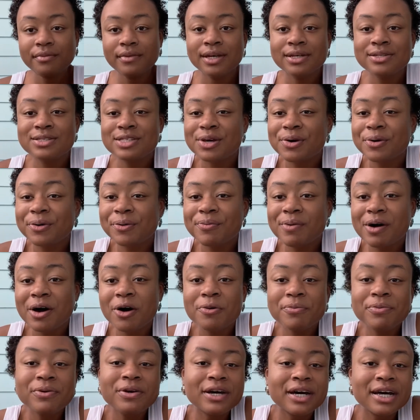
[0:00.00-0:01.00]
So I
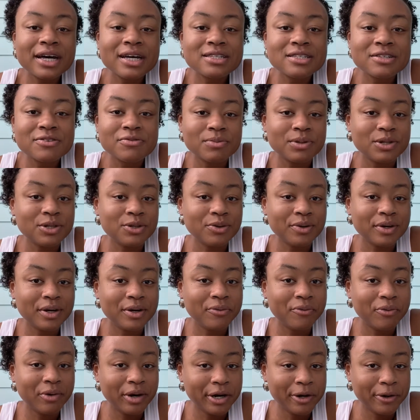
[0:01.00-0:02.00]
hope you guys have been doing
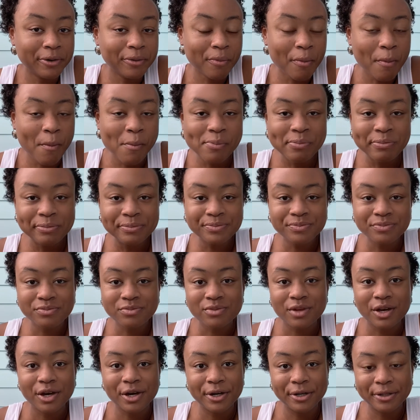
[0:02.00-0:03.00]
well.
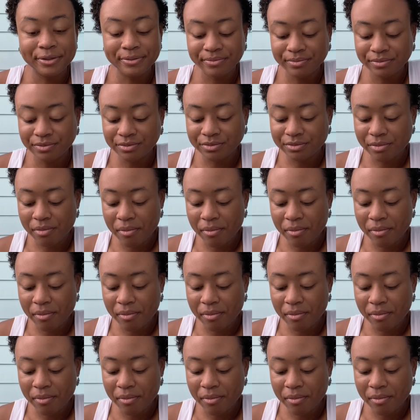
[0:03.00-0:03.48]
Um,